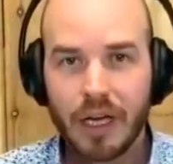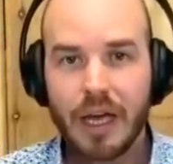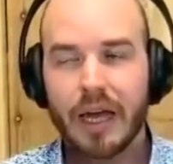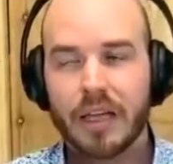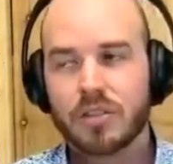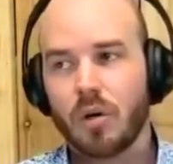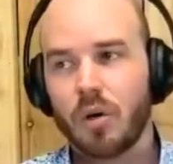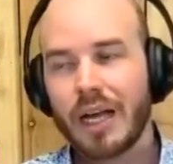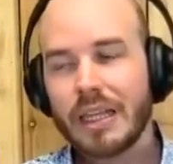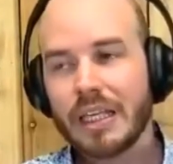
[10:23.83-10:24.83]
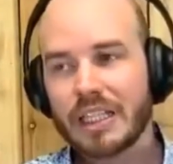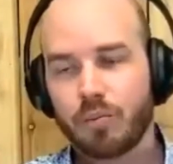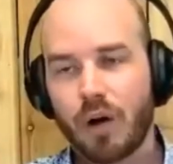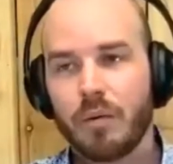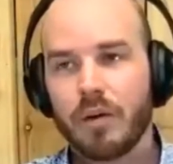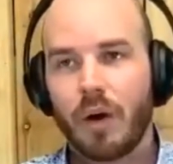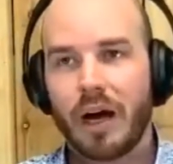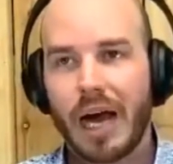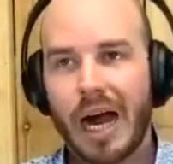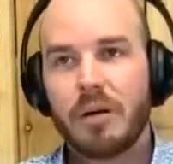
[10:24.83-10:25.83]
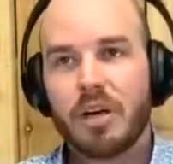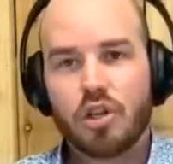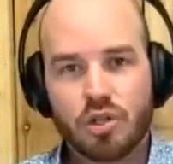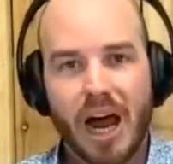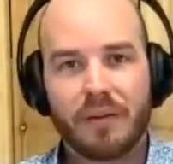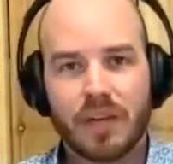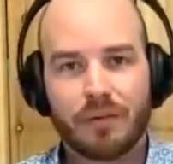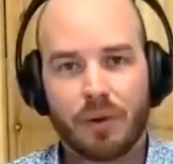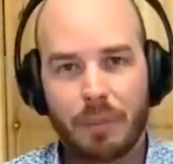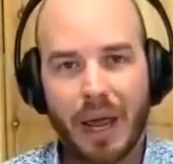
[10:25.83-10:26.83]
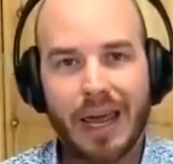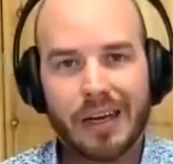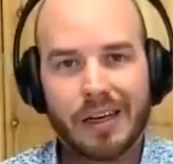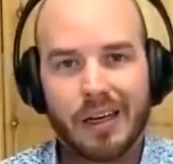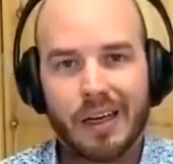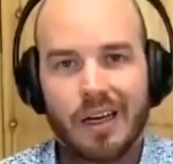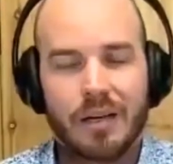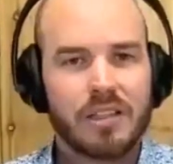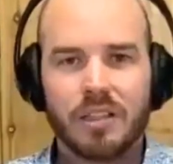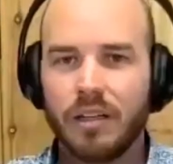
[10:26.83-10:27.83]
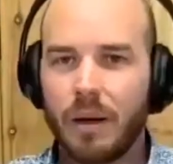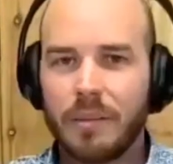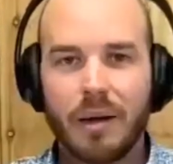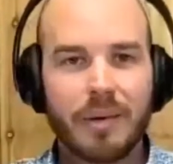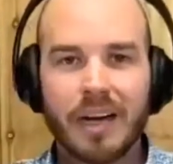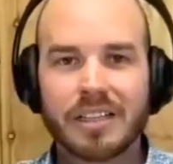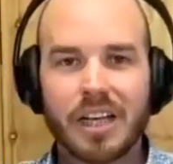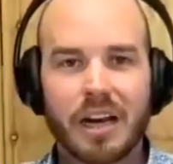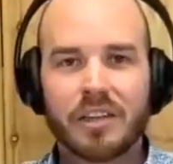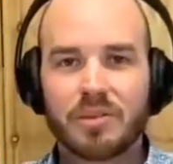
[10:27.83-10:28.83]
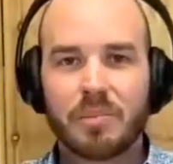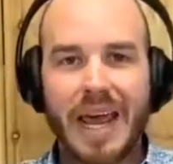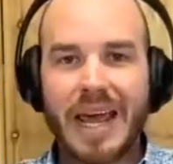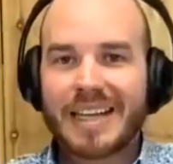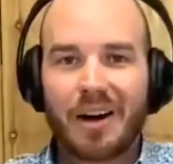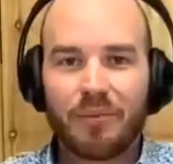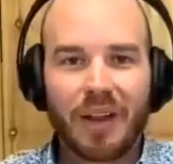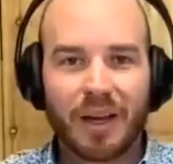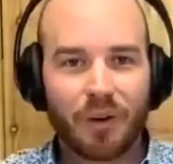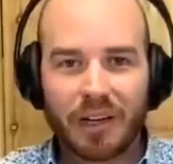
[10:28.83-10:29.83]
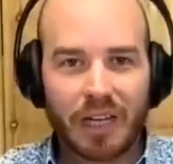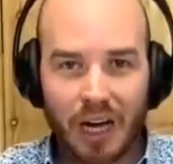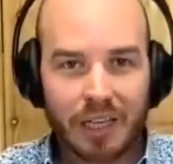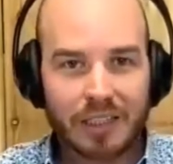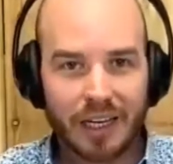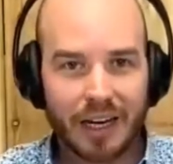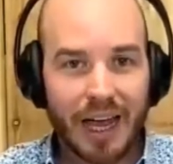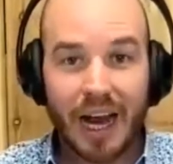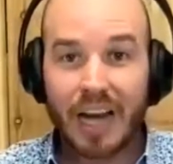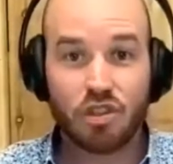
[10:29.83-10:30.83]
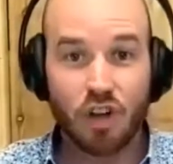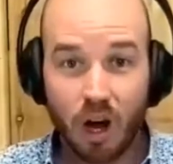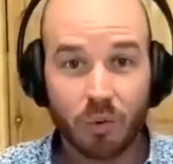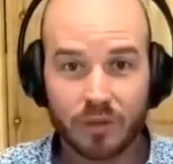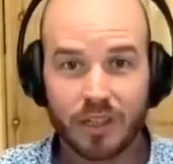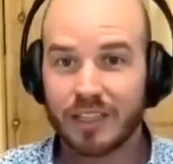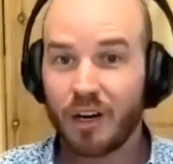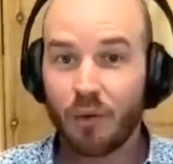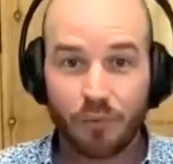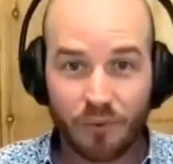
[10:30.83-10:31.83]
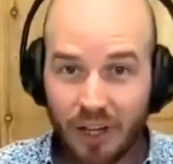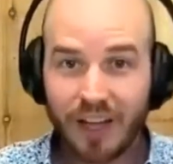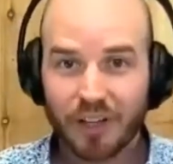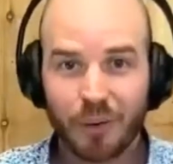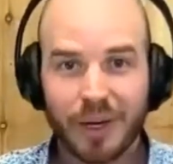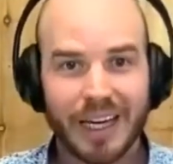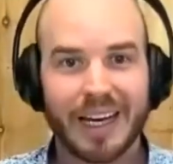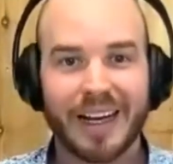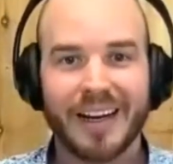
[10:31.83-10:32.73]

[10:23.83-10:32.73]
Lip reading: And so I think that's probably why I'm a huge advocate for paid, because I mean, I'll be honest, Chadi, there's days I don't feel like creating content, and I don't, because I don't feel like doing it.